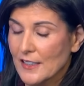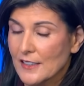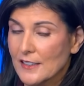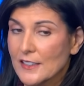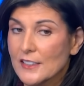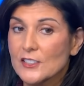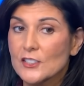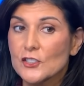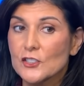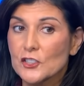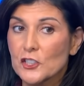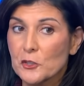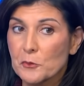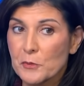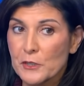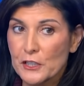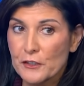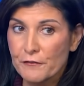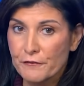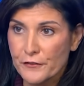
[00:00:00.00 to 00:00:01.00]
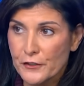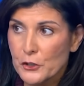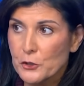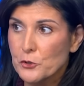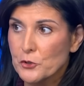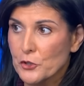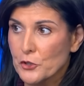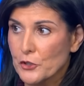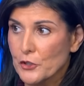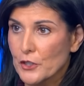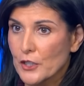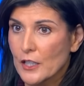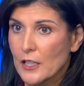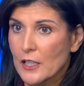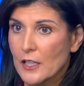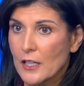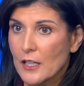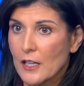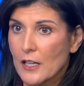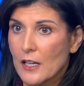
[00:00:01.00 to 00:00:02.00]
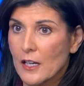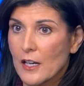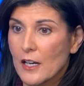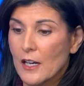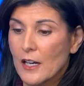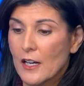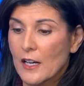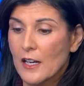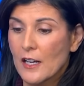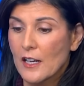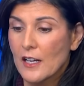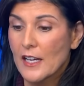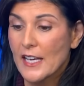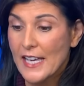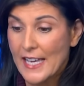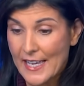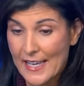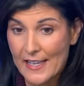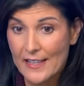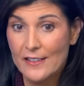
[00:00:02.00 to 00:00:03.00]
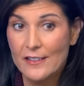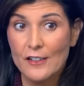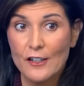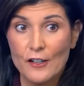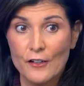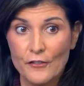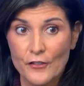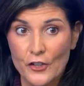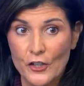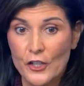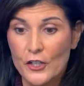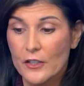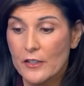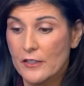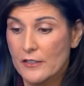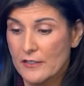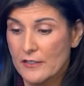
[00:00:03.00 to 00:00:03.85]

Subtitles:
This is going to be the future head of our